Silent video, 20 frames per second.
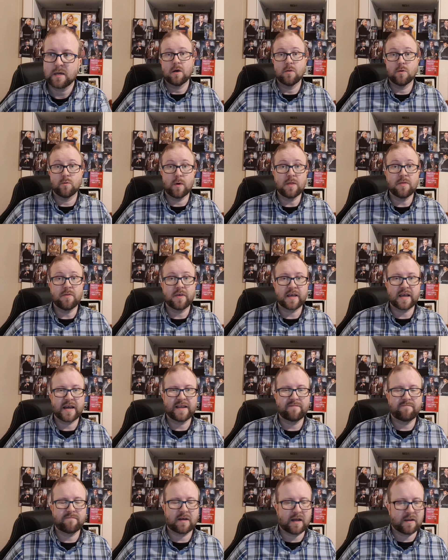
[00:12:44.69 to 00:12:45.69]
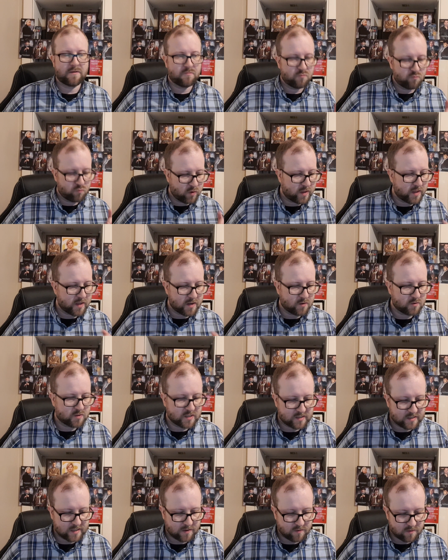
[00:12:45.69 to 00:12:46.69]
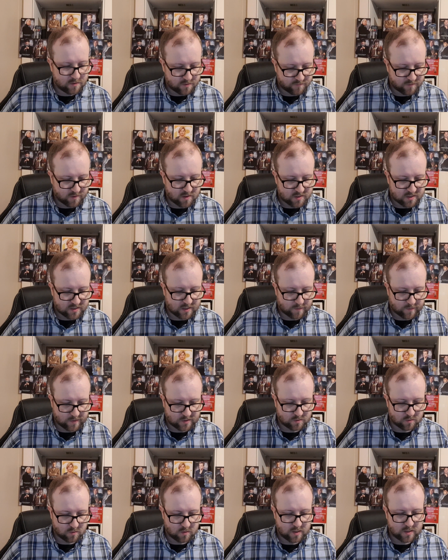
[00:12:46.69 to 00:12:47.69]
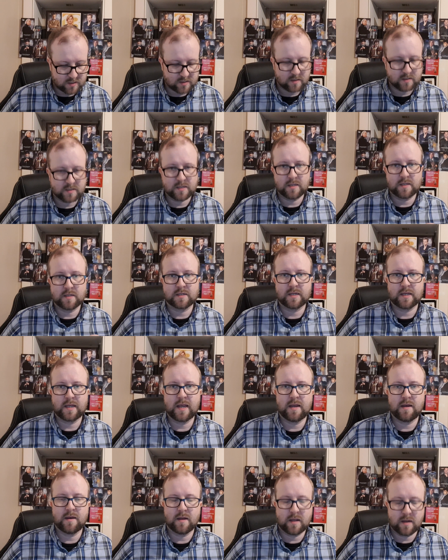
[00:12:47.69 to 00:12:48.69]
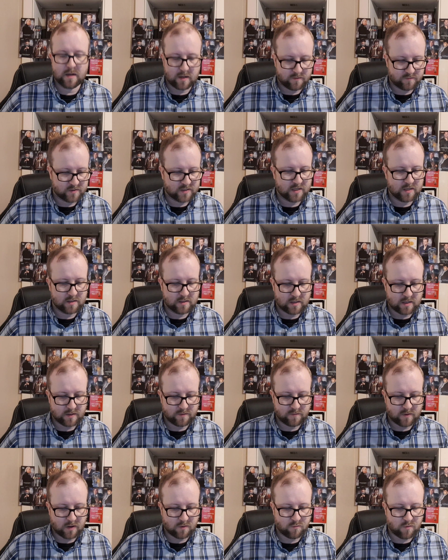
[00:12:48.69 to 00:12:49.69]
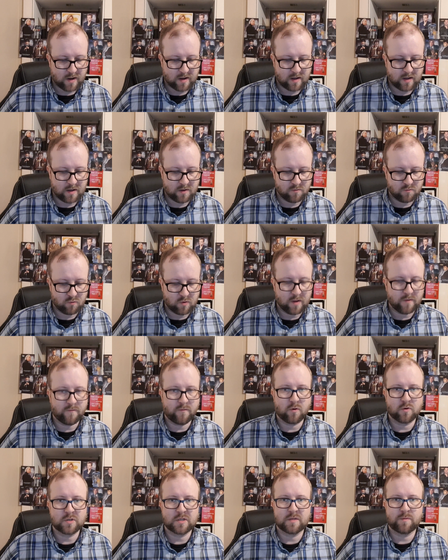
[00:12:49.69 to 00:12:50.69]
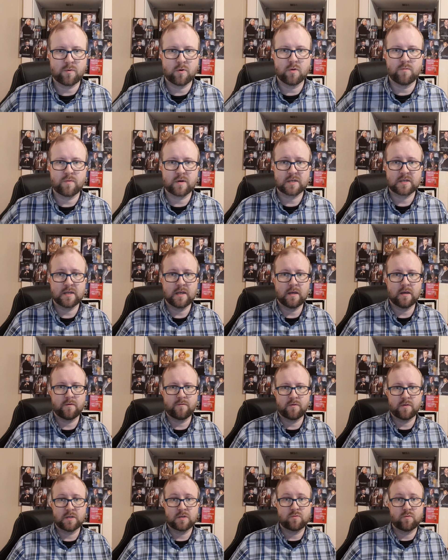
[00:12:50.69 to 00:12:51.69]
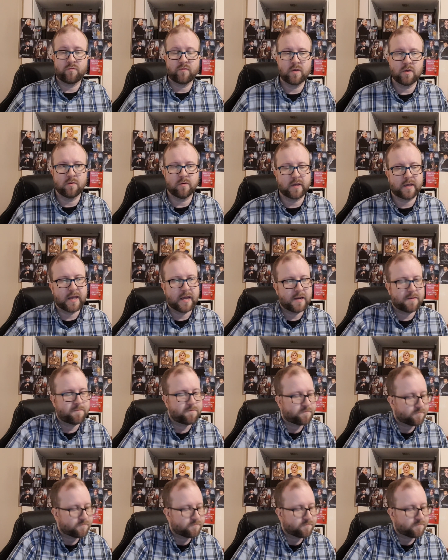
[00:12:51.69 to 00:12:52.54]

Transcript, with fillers: The one thing I, I really noticed it the first time I saw this, and I see this again, and I've seen I, I re, it reinforces the point by seeing it for this review again.